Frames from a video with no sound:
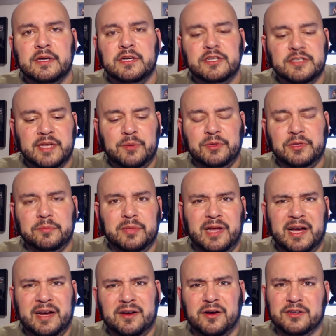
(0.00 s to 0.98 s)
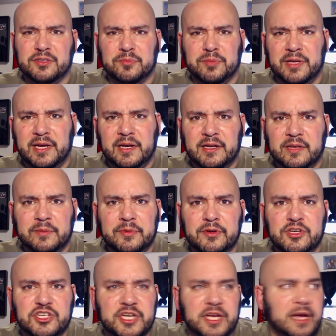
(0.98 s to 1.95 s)
Just like when the Blackhawks are playing on
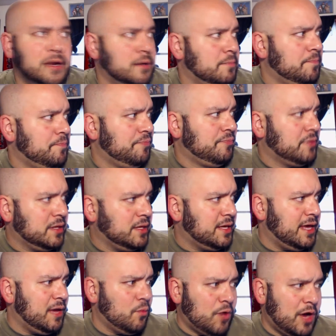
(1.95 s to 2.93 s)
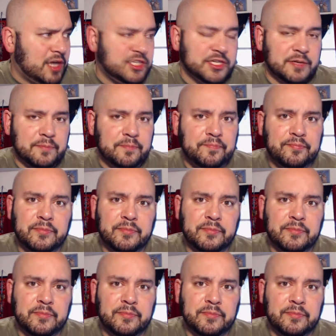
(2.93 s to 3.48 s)
WGN. You can't watch it.